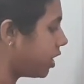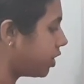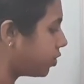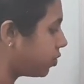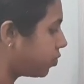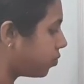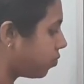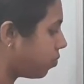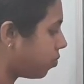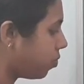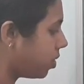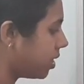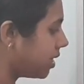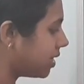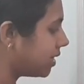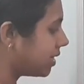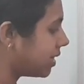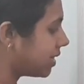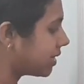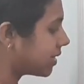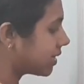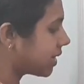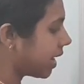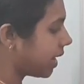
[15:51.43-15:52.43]
2
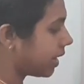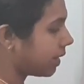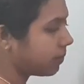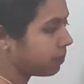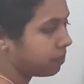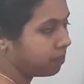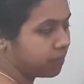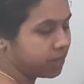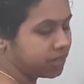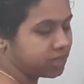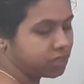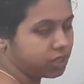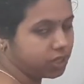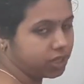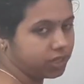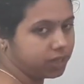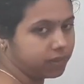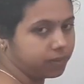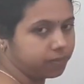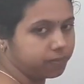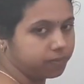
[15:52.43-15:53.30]
digits are repeating.